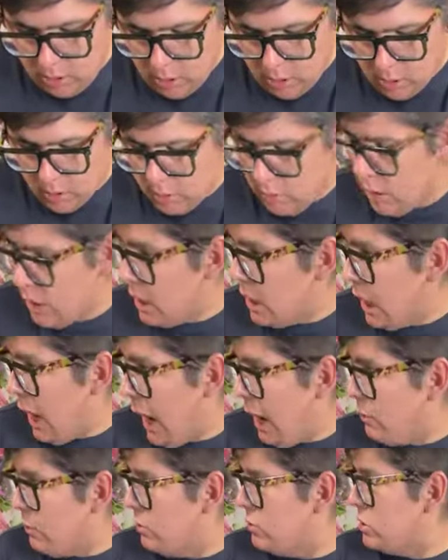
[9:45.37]
tomorrow.
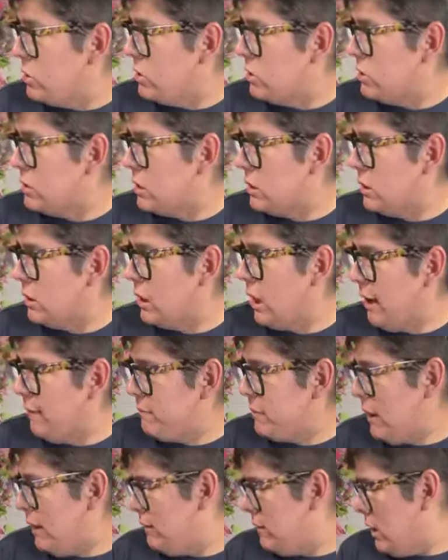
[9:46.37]
I won't do those on a
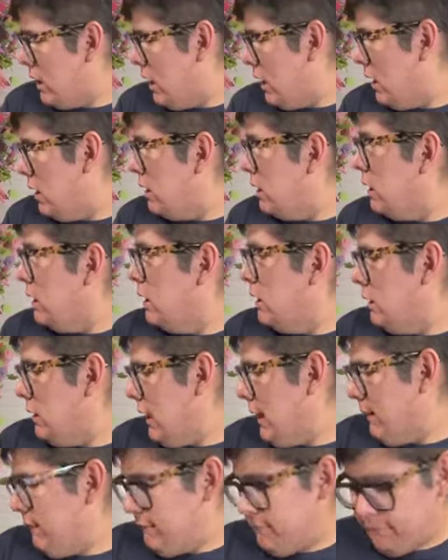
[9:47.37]
live, but I've got
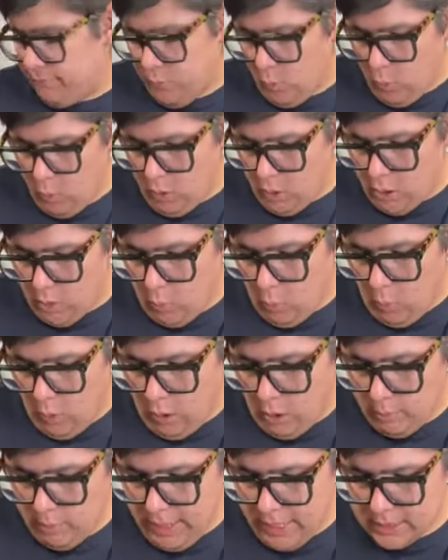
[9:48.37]
like 4
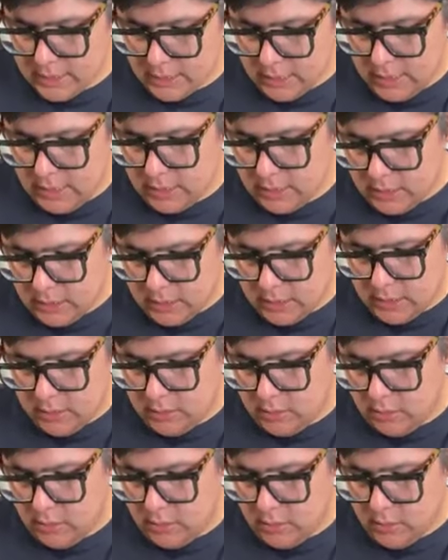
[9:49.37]
wall
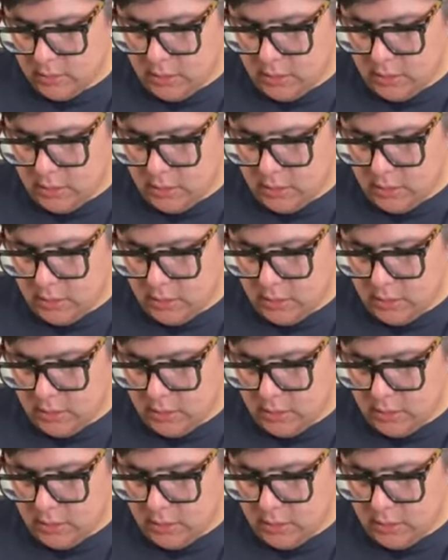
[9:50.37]
baskets.